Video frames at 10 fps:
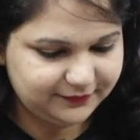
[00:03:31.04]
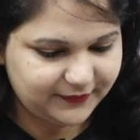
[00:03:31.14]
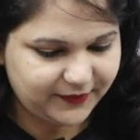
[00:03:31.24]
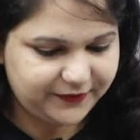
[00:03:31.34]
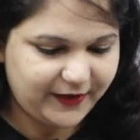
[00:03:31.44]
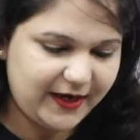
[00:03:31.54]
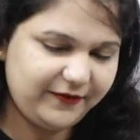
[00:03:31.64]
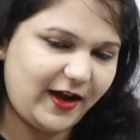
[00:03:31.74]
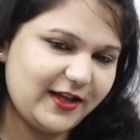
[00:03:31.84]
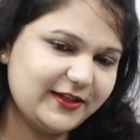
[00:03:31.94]

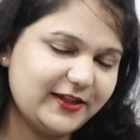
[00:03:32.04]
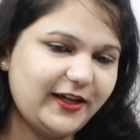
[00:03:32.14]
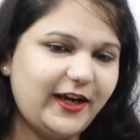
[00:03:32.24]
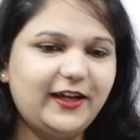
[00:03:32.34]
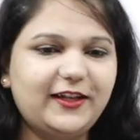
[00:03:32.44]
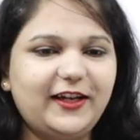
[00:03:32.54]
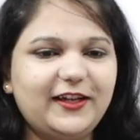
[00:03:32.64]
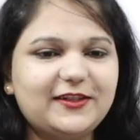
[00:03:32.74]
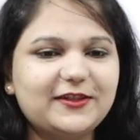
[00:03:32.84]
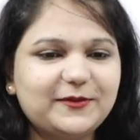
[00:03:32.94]
5 answer hai,
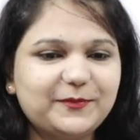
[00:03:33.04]
great.